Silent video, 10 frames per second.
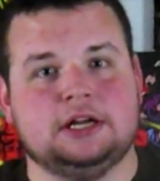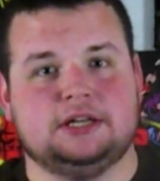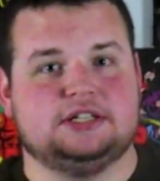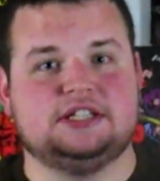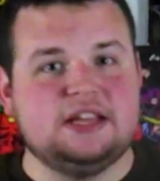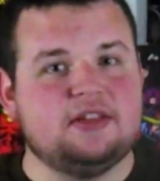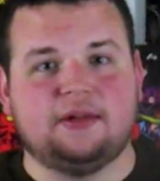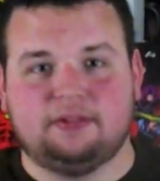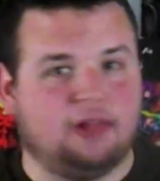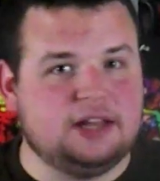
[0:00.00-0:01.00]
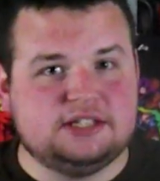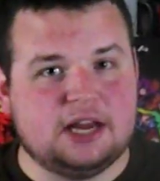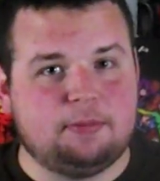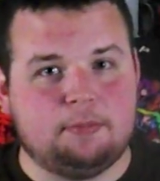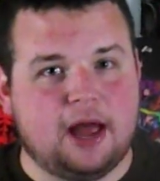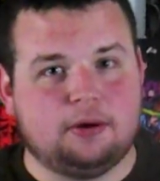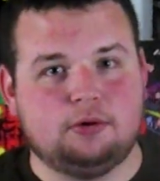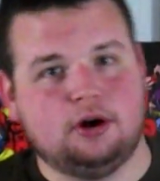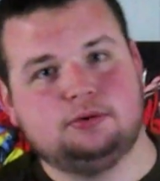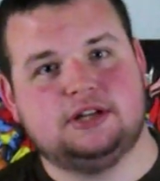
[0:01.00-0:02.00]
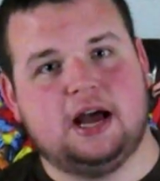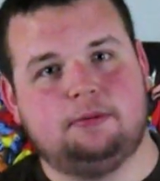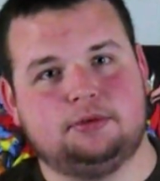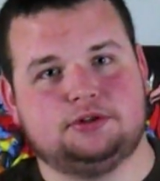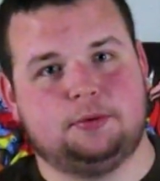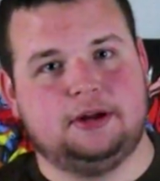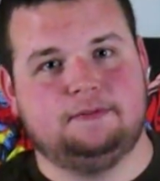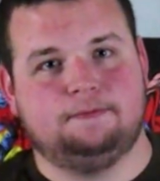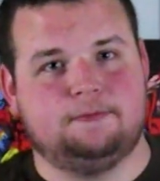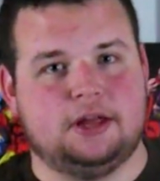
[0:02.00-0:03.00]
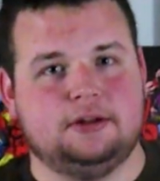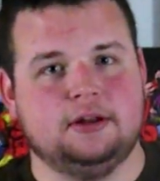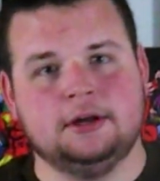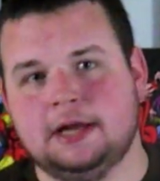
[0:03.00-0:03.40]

and to see that lightsaber battle go down between Finn